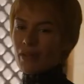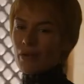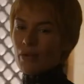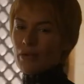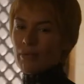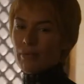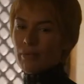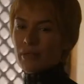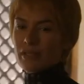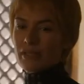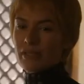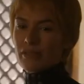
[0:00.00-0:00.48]

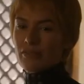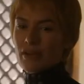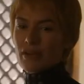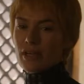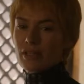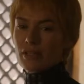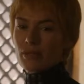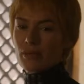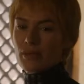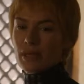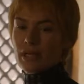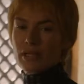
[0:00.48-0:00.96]
courtyard
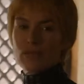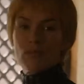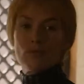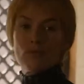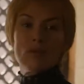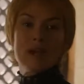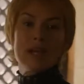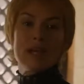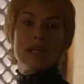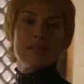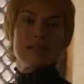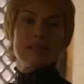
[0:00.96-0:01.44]
always
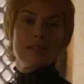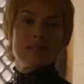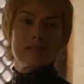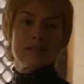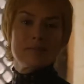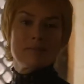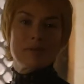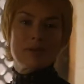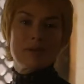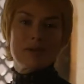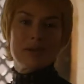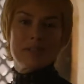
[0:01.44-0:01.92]
was thought of
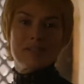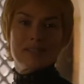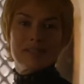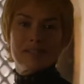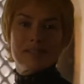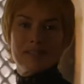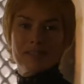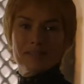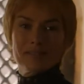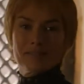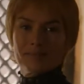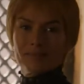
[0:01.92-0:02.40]
as being
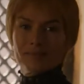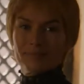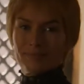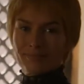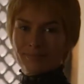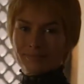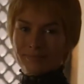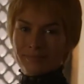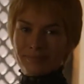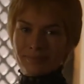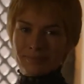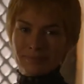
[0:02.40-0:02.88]
a
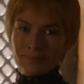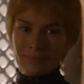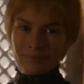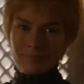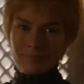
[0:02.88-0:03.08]
an